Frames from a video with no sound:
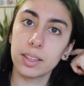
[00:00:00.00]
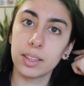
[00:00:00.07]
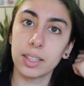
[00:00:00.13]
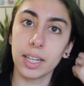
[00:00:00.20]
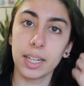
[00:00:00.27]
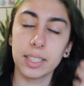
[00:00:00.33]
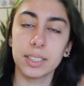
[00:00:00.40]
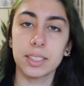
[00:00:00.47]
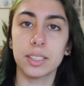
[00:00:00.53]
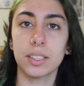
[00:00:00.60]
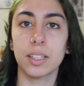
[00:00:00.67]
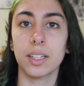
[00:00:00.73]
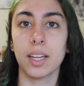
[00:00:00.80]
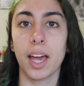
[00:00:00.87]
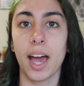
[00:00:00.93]

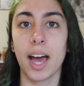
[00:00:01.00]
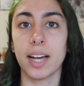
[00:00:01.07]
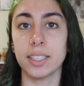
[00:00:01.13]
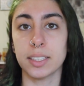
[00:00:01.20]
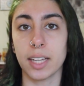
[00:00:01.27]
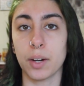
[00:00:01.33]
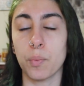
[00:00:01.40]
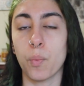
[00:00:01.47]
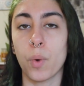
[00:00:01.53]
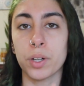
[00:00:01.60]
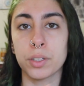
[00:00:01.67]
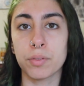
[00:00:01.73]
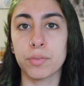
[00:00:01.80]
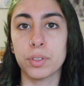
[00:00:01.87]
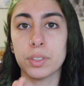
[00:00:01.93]
this has
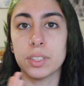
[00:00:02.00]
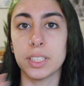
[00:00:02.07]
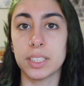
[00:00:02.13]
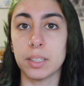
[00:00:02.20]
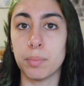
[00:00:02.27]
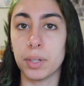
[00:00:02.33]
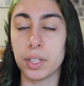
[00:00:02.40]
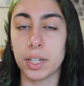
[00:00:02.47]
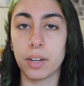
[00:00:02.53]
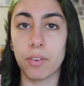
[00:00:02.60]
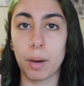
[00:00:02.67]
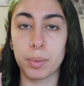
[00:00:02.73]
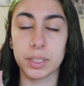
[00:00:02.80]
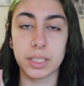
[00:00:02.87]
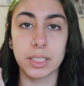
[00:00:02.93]
wonderful disability
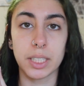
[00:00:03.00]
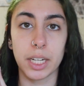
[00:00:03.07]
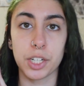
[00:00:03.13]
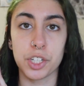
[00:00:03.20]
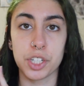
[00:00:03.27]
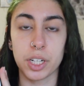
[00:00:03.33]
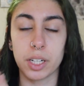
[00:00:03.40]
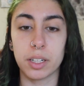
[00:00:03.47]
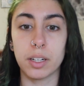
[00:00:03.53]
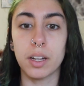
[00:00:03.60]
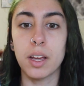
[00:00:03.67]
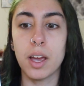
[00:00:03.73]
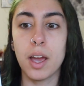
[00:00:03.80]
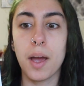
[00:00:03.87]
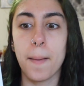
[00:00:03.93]
representation,
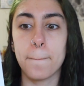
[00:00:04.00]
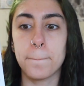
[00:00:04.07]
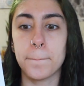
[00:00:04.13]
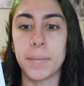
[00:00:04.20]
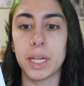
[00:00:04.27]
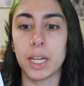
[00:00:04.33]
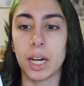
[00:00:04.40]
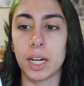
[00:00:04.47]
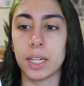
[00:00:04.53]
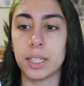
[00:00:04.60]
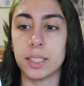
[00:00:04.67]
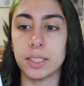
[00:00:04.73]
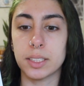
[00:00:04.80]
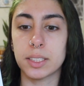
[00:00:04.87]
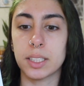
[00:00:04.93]

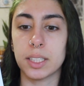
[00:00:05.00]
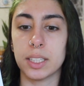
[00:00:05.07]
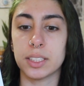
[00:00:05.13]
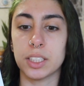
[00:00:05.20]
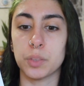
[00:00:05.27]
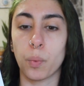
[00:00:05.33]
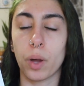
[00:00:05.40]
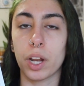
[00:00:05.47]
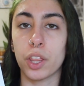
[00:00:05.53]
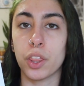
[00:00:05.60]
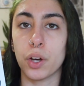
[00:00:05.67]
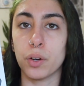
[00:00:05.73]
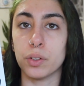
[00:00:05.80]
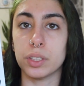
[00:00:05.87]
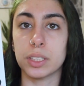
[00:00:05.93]
because this is one of
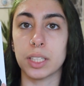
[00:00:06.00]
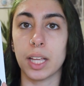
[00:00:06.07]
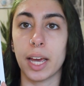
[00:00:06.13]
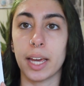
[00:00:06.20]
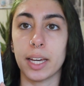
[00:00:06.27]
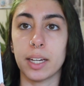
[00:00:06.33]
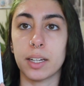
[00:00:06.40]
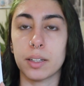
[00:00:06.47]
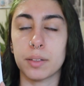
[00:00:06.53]
those I